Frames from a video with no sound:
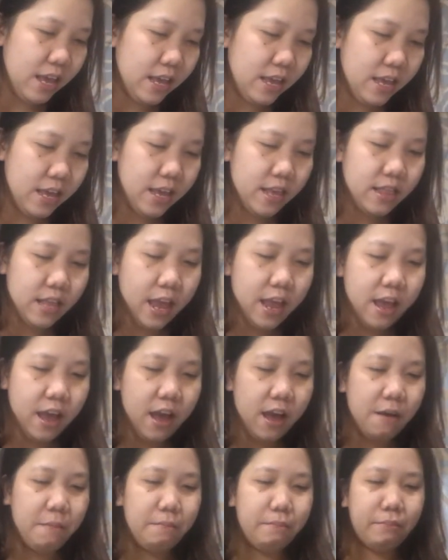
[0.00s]
And I
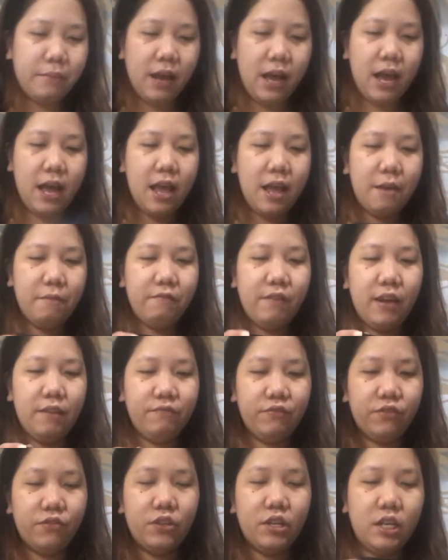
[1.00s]
have my
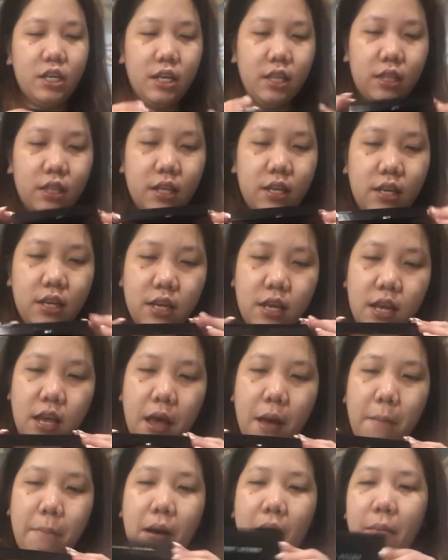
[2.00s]
favorite
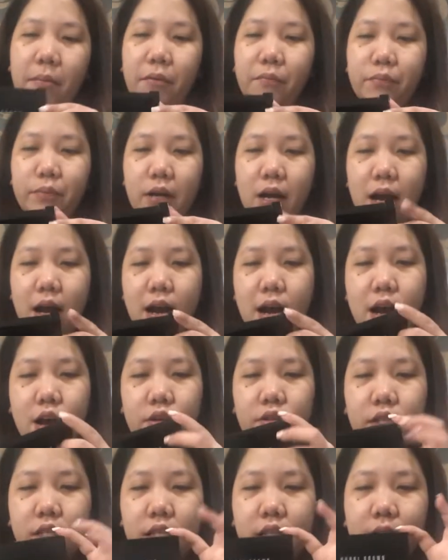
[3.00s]
Bobbi
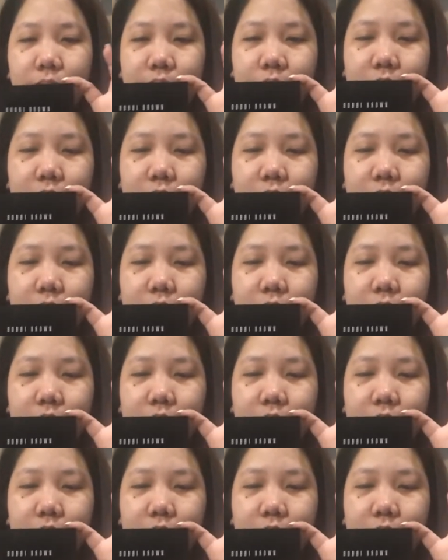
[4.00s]
Brown